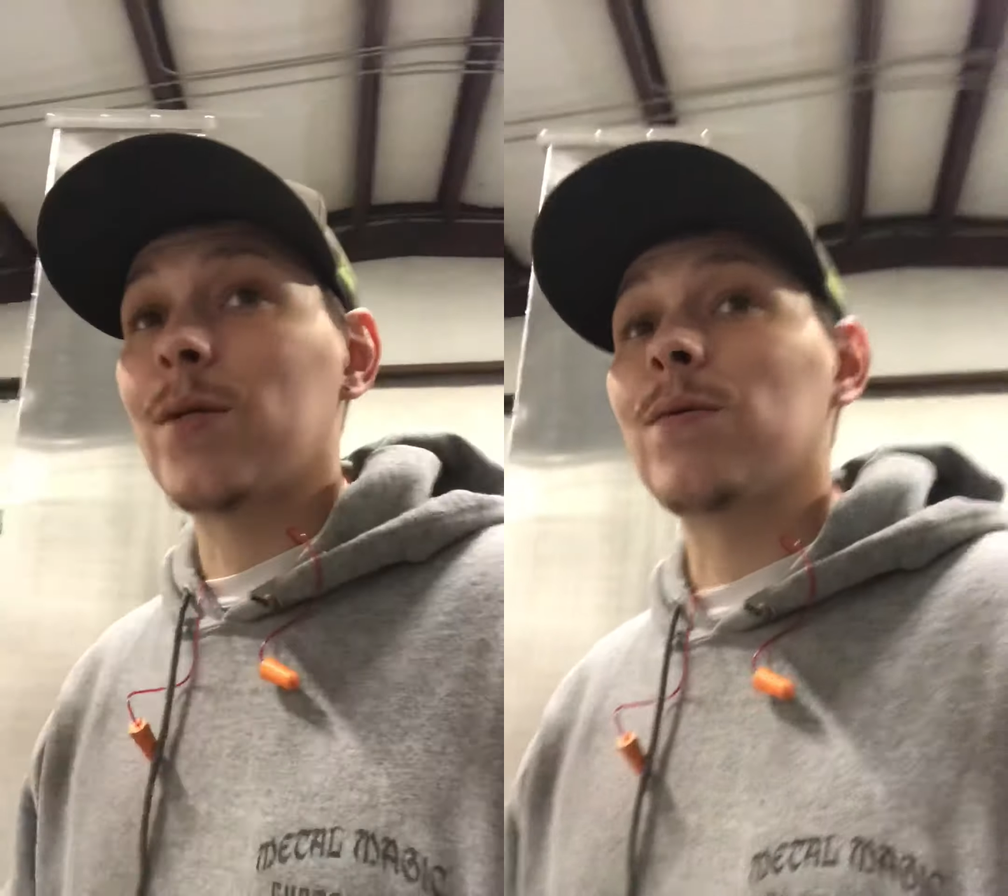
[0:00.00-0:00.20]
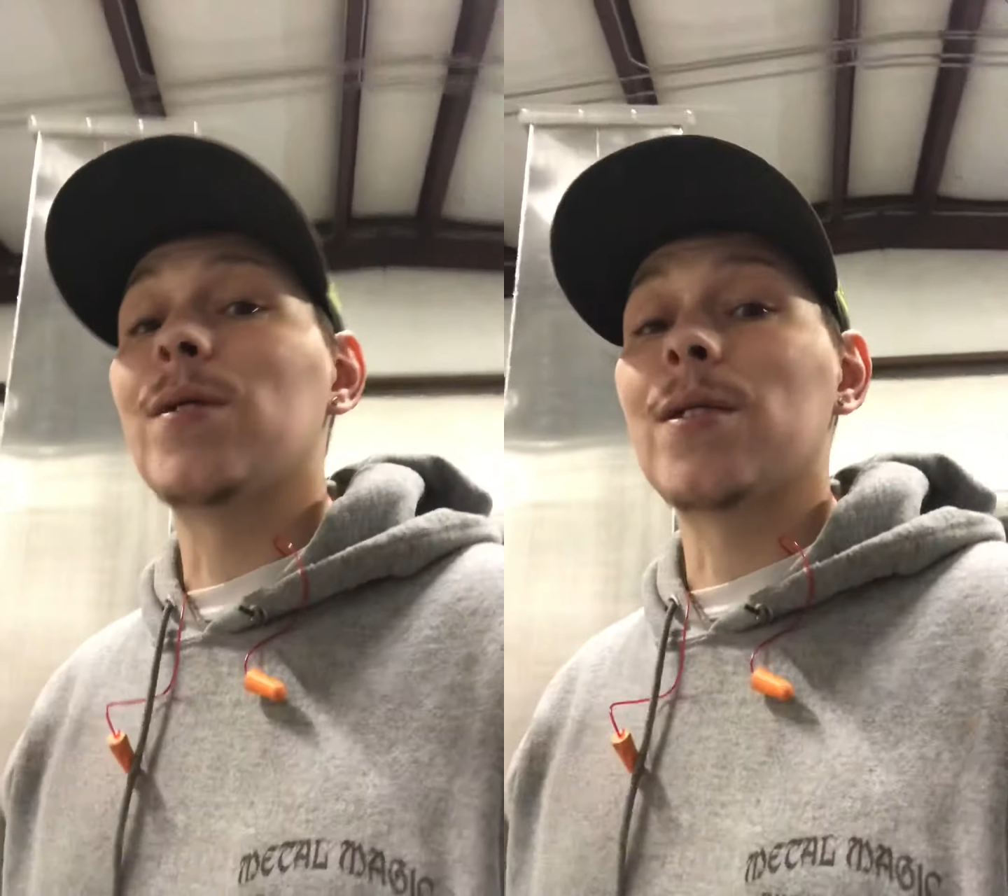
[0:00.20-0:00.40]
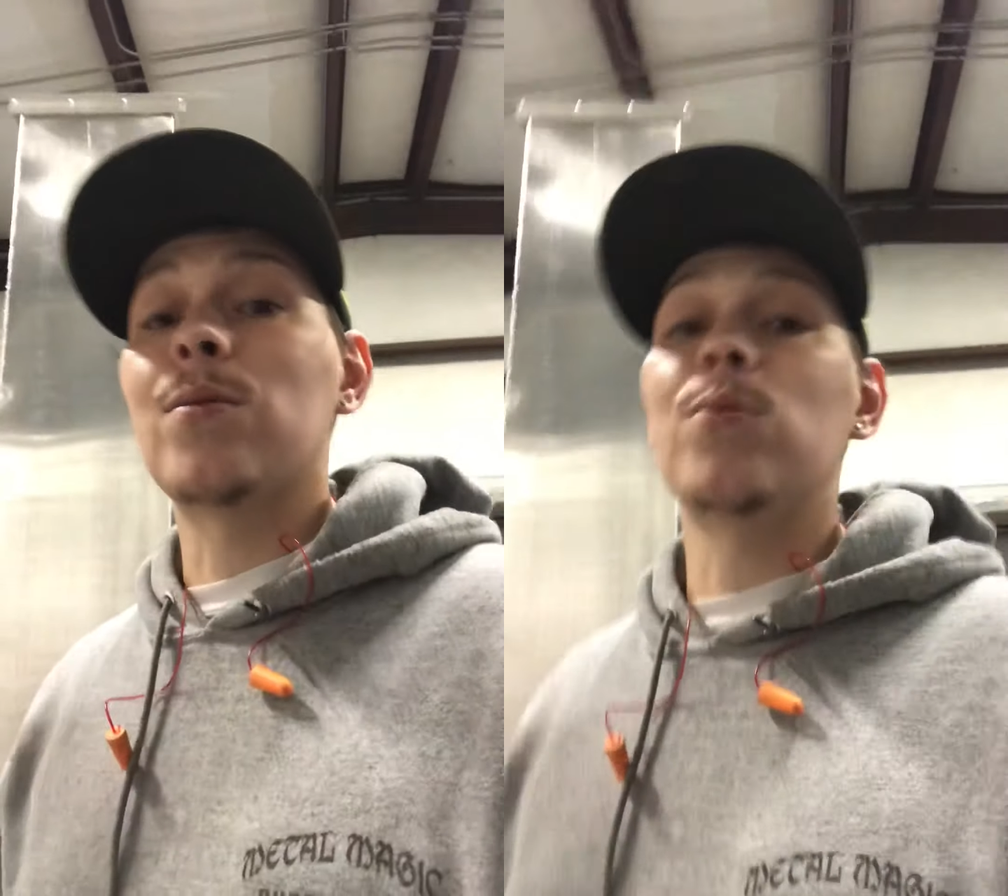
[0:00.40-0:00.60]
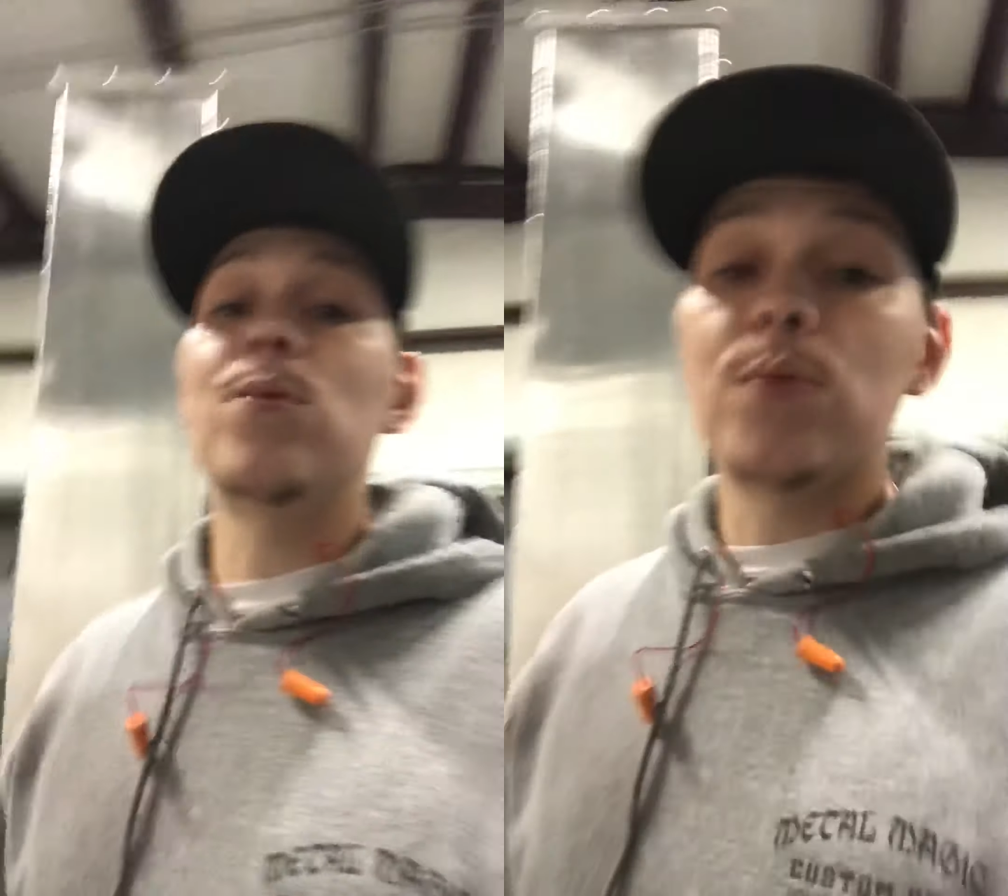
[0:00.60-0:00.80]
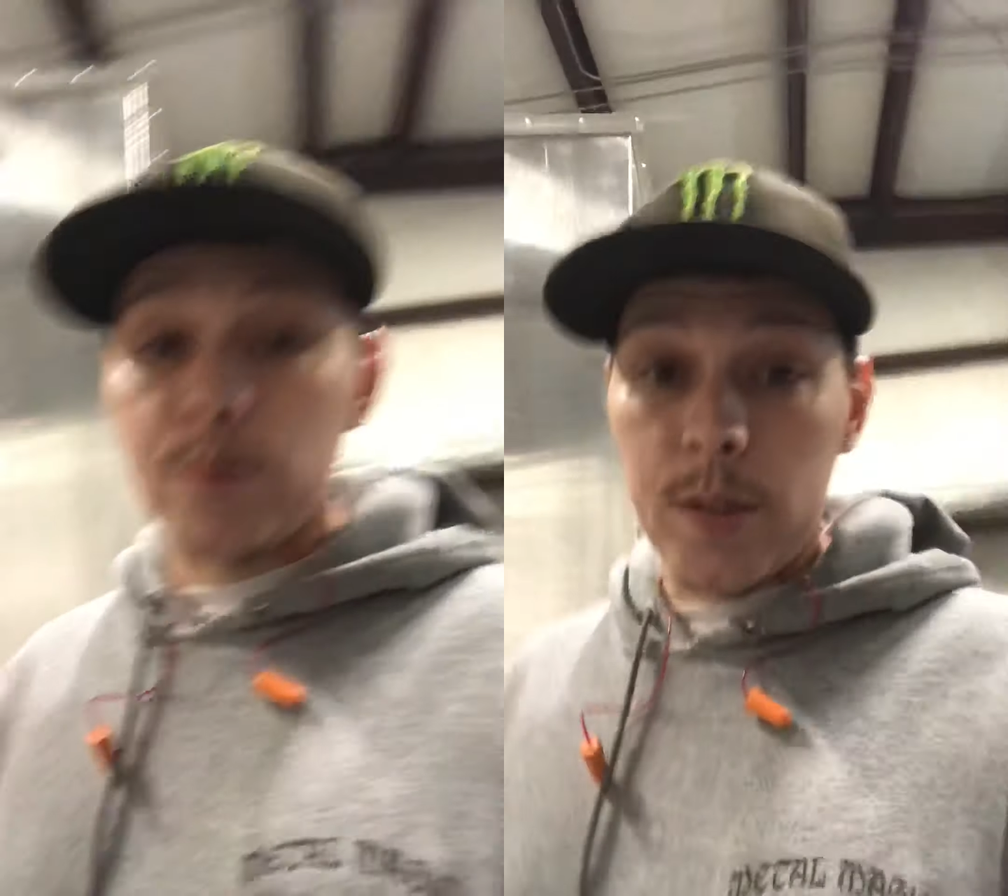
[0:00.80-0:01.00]
going to
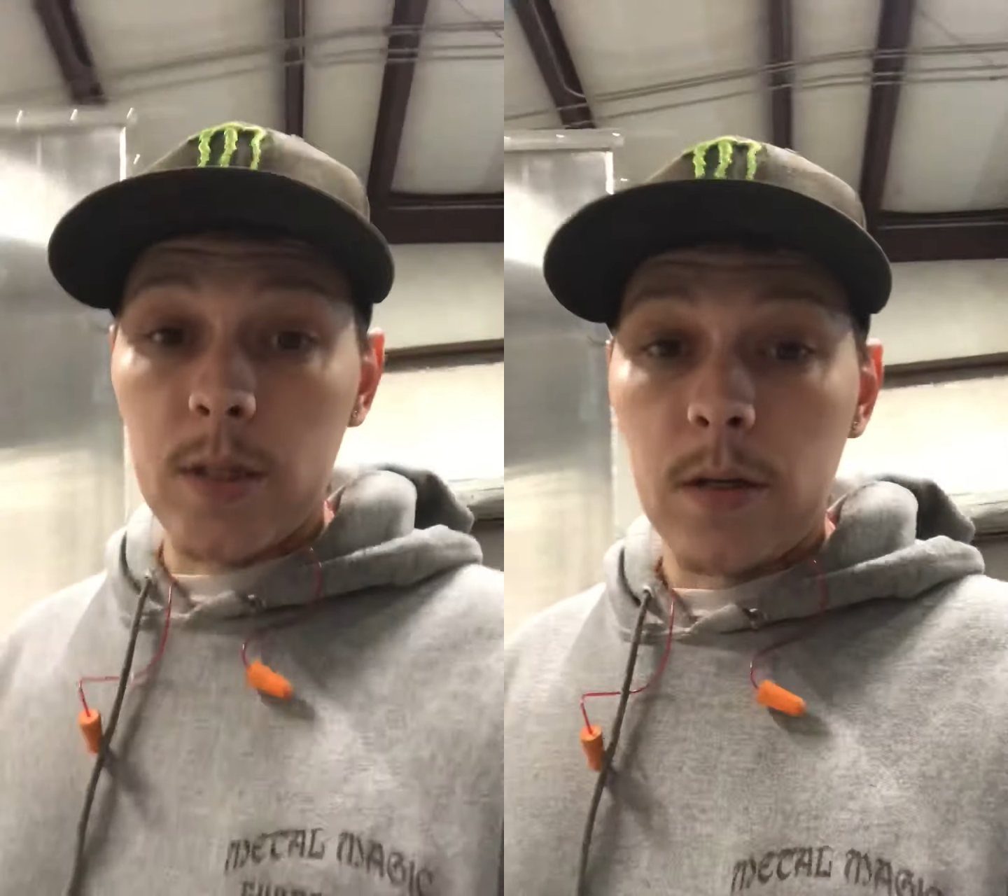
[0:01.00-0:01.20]
use it.